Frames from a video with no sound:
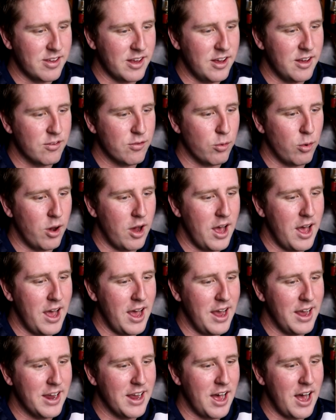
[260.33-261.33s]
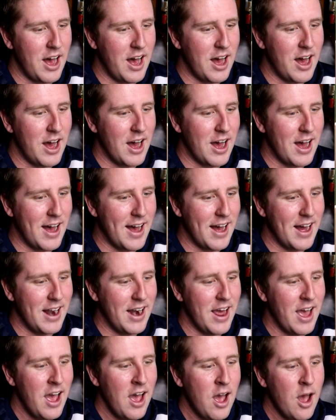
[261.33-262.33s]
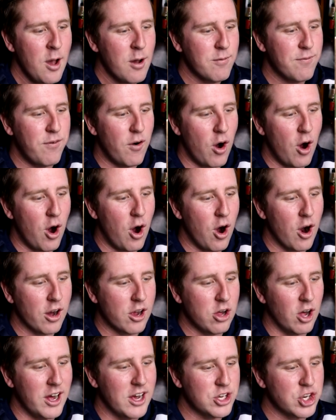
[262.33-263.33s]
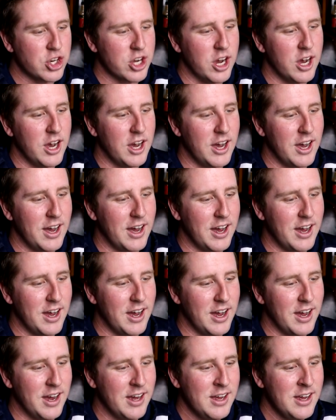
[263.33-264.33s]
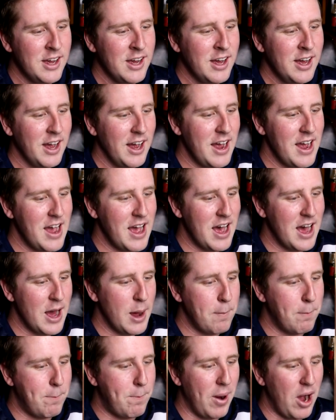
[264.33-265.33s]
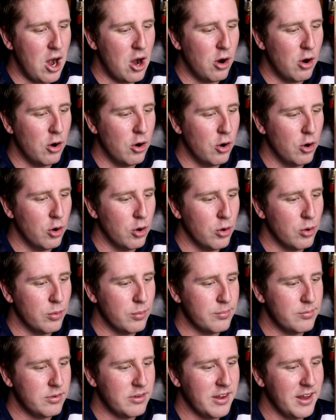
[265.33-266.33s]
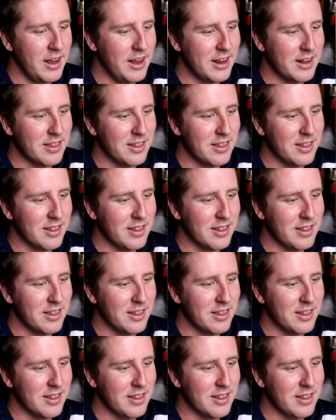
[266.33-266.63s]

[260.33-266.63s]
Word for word: is way gone for Kleschka! And boom! Take